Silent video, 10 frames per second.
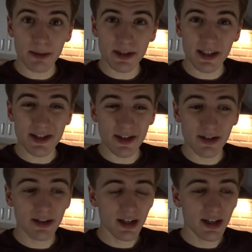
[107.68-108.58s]
of tea, so
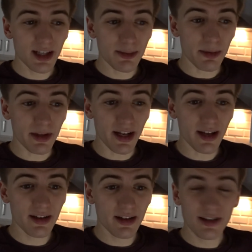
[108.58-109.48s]
that's probably going to
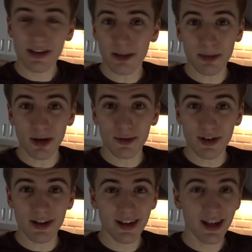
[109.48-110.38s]
tide me over.
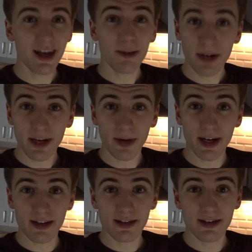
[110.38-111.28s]
But
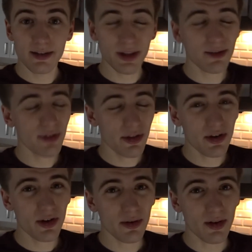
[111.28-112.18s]
anyway, without further
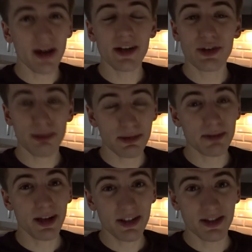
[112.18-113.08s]
ado, I'm going to chop up some
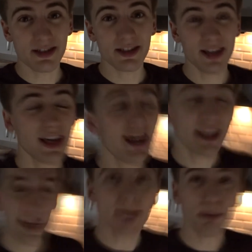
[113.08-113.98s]
onions,
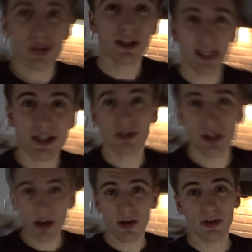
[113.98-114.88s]
get the bolognese on the
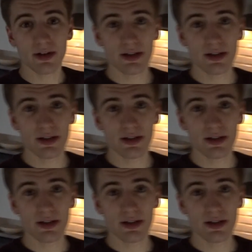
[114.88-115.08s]
go.